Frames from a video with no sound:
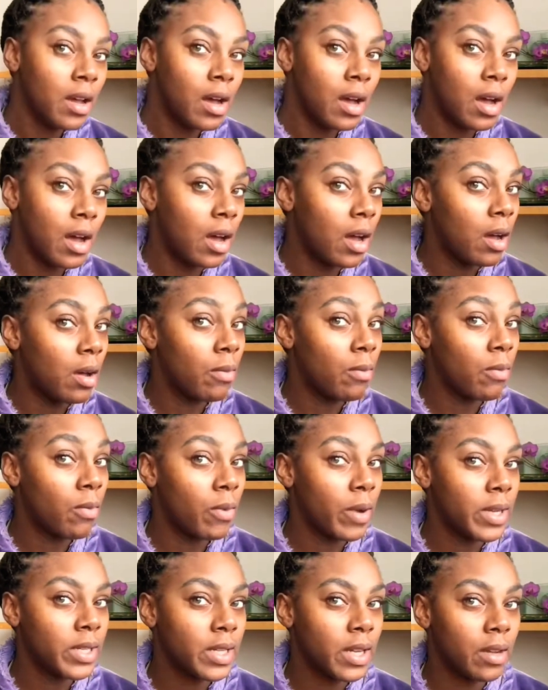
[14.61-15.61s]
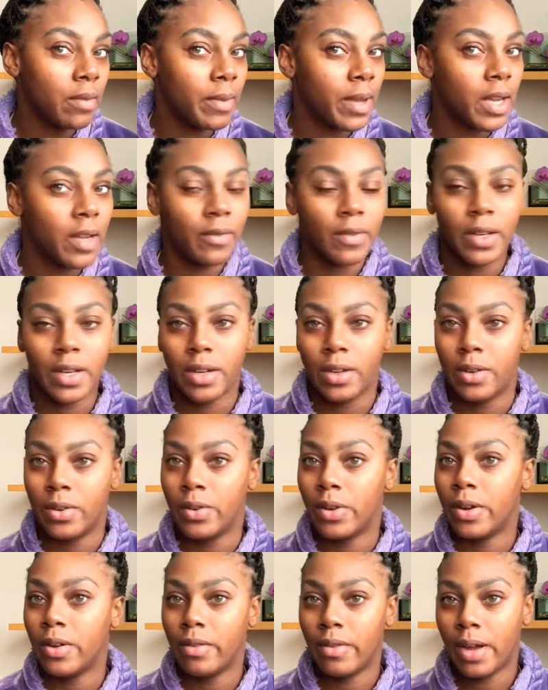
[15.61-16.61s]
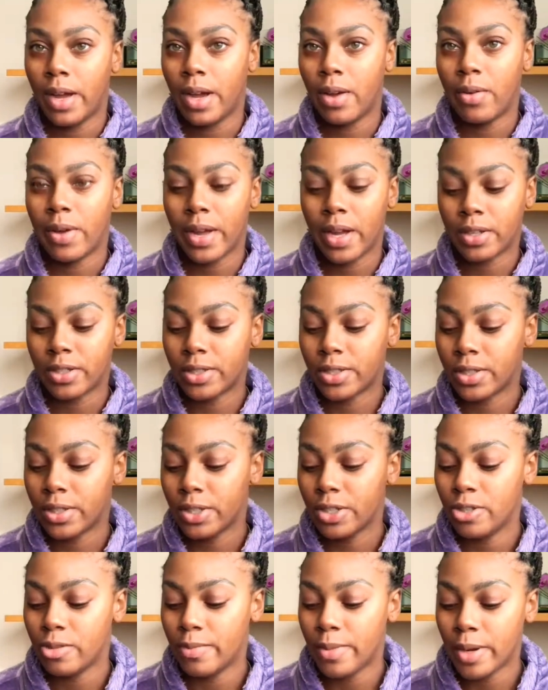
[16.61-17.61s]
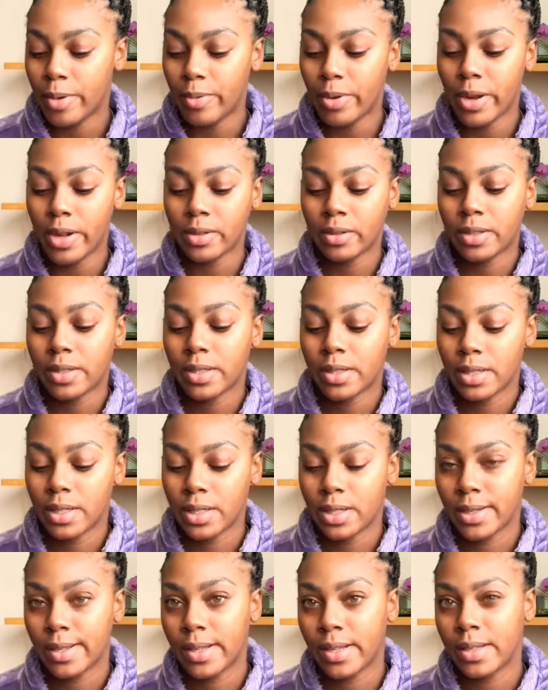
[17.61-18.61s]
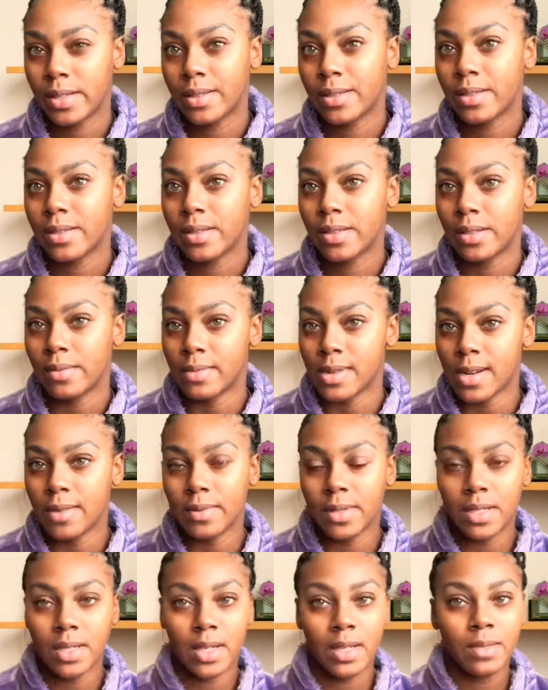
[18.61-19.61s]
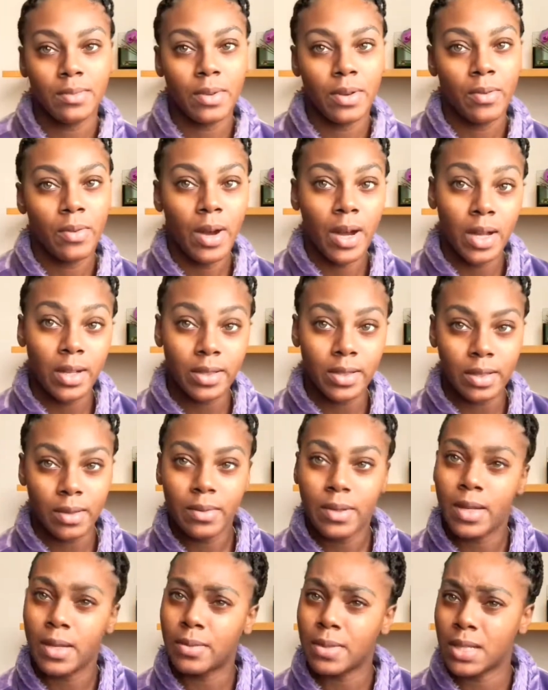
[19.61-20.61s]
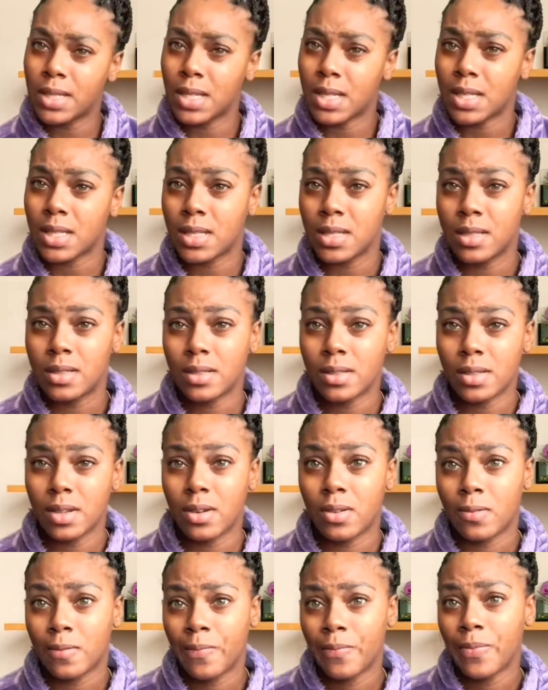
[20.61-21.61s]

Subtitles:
One day I'll make a video of how I actually do my brows, because sometimes it takes me a while, sometimes it doesn't, so